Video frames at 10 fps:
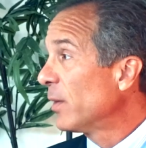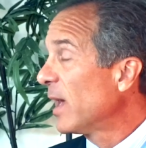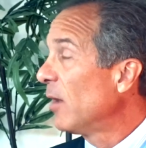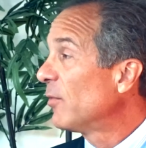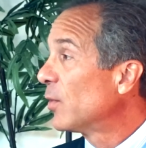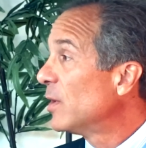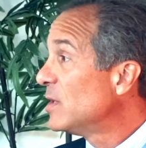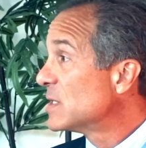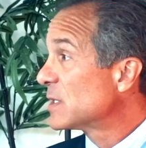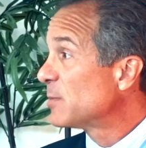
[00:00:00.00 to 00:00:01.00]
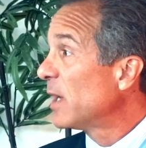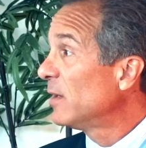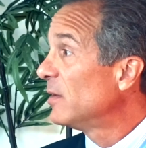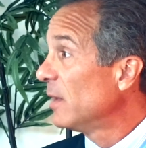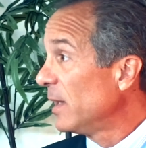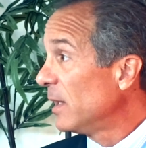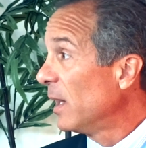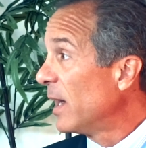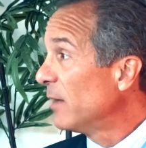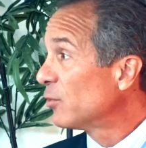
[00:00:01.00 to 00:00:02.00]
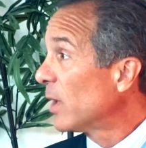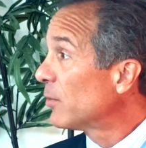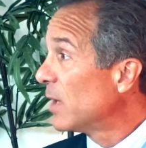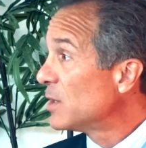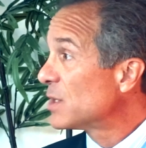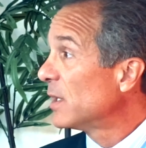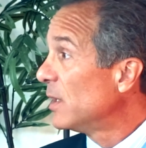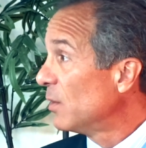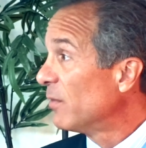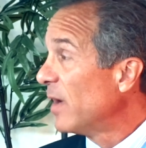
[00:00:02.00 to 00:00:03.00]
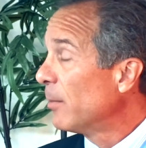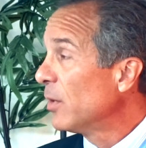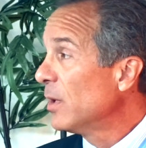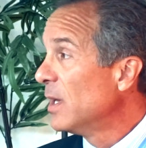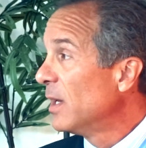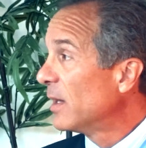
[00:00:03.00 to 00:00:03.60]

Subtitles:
California is expected to legalize recreationally in November.